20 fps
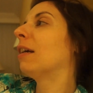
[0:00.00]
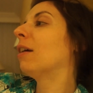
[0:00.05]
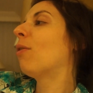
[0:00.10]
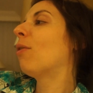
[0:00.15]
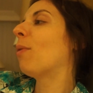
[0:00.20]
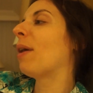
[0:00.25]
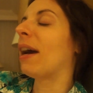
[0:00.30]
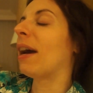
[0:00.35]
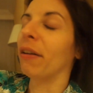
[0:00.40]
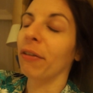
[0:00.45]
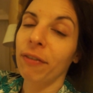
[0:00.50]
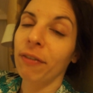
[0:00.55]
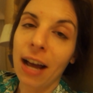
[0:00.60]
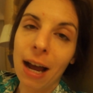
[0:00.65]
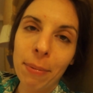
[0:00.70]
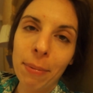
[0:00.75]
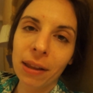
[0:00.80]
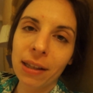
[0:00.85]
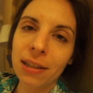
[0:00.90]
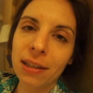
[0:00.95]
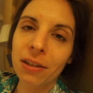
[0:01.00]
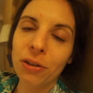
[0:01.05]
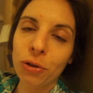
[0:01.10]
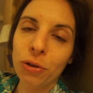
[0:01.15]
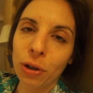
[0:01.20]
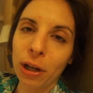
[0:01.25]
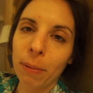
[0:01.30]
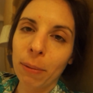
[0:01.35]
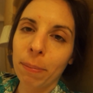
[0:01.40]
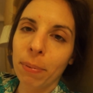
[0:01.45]
We had a fabulous
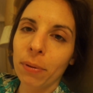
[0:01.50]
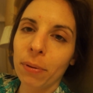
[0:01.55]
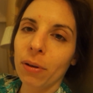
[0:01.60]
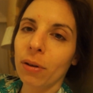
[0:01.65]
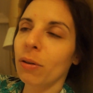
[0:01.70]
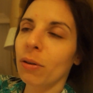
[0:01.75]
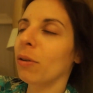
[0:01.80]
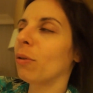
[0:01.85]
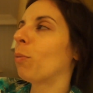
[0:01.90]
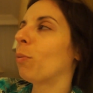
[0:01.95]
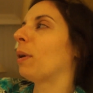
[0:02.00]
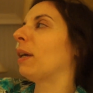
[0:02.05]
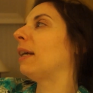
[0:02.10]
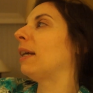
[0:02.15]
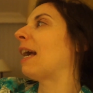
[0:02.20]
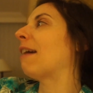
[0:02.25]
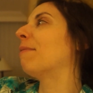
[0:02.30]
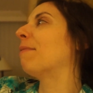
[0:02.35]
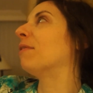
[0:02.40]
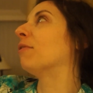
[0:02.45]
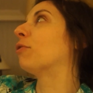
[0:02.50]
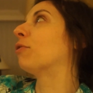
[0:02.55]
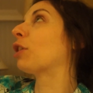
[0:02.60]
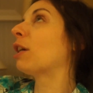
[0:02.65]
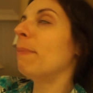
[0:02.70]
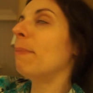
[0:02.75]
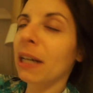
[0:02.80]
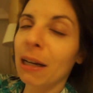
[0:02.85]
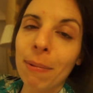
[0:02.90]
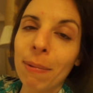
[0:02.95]
trip. We have been
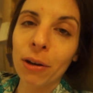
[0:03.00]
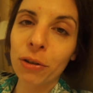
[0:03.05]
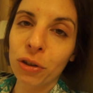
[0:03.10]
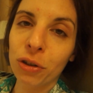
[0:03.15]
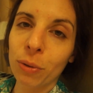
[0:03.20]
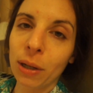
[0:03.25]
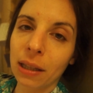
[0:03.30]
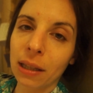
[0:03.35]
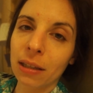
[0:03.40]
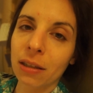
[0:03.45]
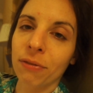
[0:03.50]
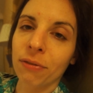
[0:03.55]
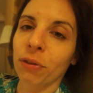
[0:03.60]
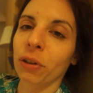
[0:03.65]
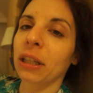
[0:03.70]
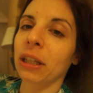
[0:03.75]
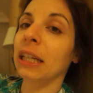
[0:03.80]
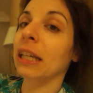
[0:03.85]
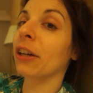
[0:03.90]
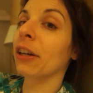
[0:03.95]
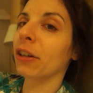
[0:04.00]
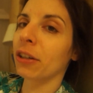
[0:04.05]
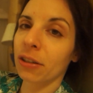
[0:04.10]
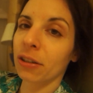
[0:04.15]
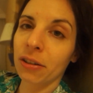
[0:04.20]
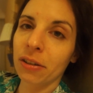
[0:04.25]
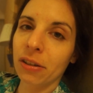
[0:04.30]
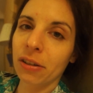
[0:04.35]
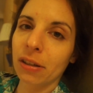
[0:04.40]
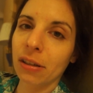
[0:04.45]
dreaming about doing this for
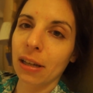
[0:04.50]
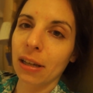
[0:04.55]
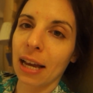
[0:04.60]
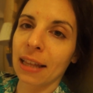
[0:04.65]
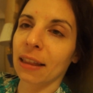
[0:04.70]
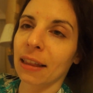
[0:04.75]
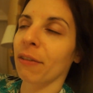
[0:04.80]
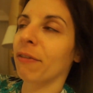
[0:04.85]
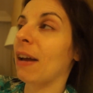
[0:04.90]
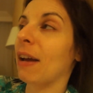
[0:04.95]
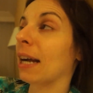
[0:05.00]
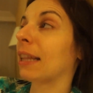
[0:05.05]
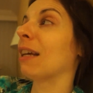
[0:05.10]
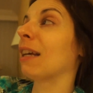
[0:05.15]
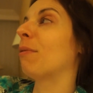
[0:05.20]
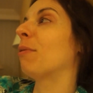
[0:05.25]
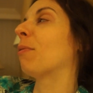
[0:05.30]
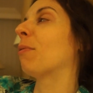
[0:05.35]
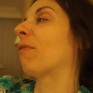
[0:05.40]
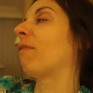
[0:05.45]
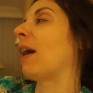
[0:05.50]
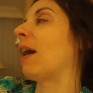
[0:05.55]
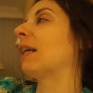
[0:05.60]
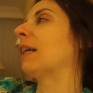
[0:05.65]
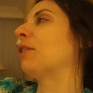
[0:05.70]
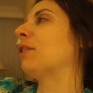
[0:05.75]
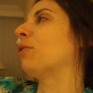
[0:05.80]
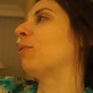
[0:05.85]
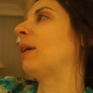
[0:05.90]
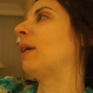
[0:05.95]
years, and the fact that we were
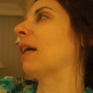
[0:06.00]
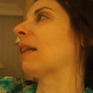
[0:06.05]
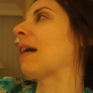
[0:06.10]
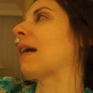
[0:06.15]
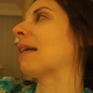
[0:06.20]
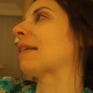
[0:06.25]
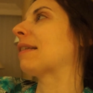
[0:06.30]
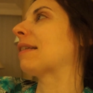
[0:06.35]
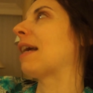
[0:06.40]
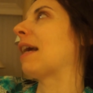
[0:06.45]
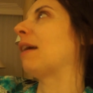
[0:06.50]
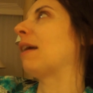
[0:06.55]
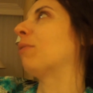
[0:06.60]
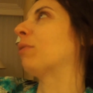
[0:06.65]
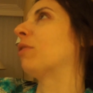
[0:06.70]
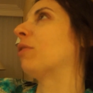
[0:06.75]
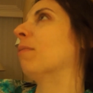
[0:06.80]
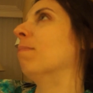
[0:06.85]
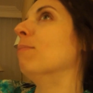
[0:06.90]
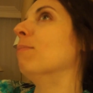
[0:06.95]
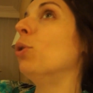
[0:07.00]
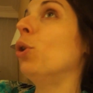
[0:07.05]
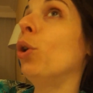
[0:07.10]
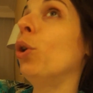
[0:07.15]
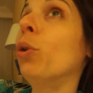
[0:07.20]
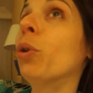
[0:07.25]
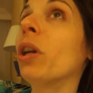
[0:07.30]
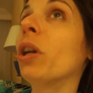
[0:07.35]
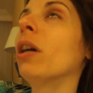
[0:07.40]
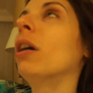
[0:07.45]
finally doing it last night with the
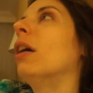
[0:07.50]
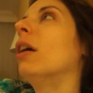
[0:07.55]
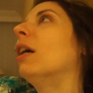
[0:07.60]
moon